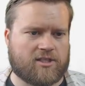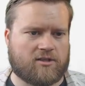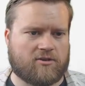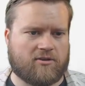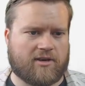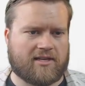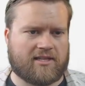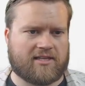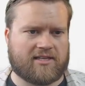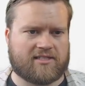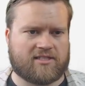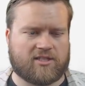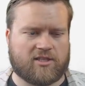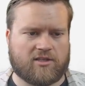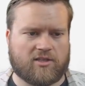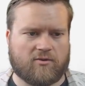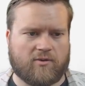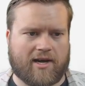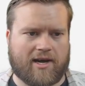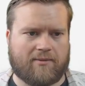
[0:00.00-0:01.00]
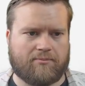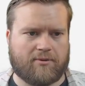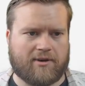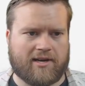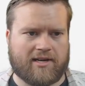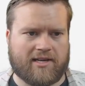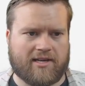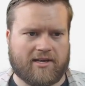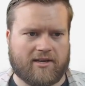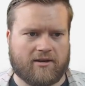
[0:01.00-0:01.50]
create this to-do app
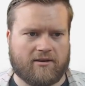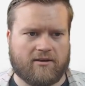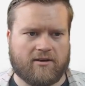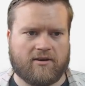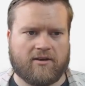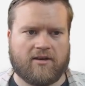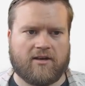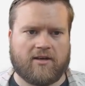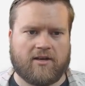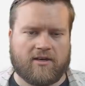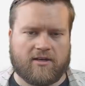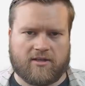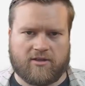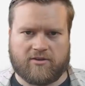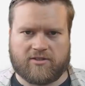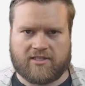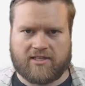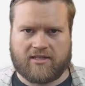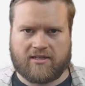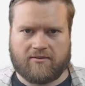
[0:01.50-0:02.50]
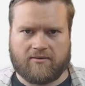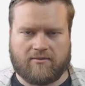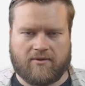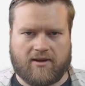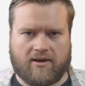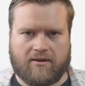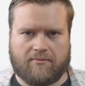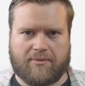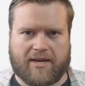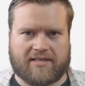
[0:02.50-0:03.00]
right here using
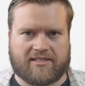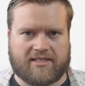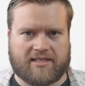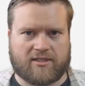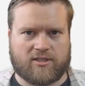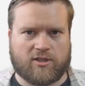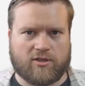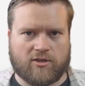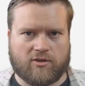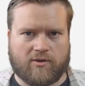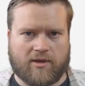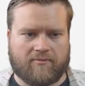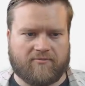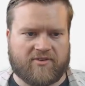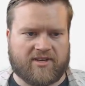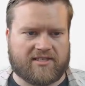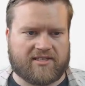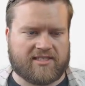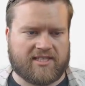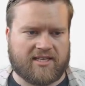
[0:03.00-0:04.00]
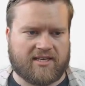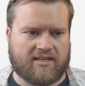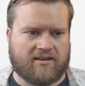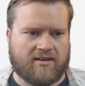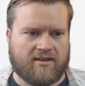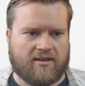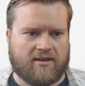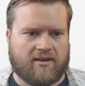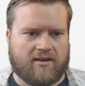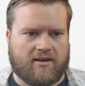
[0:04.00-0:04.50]
uh, basic to-do M V C.
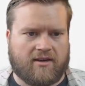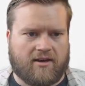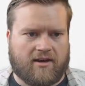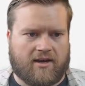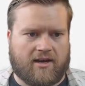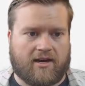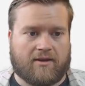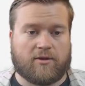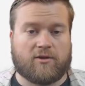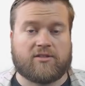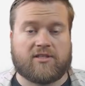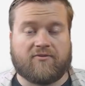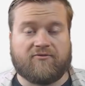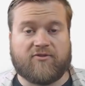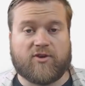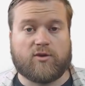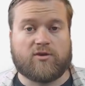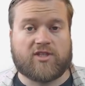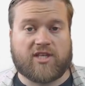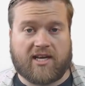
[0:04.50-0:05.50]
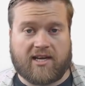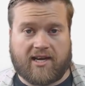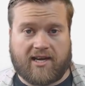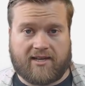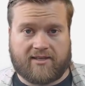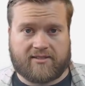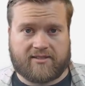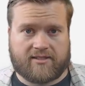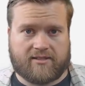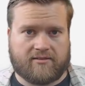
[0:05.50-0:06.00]
Uh, using
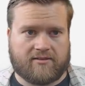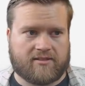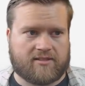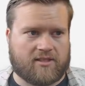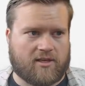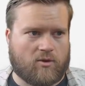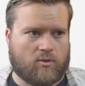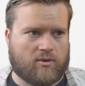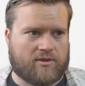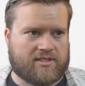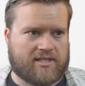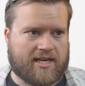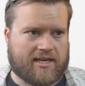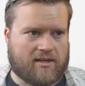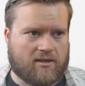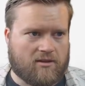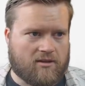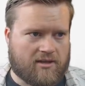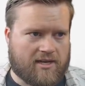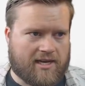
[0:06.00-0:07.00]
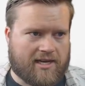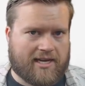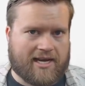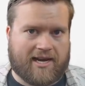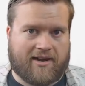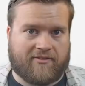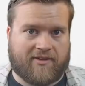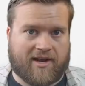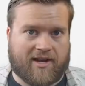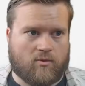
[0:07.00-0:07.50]
Vue.js. So we'll take a look at
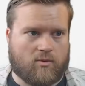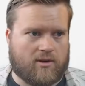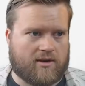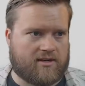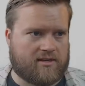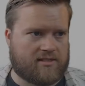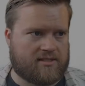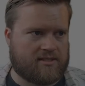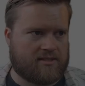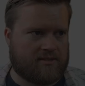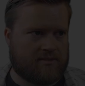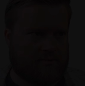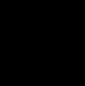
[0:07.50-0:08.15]
how that works.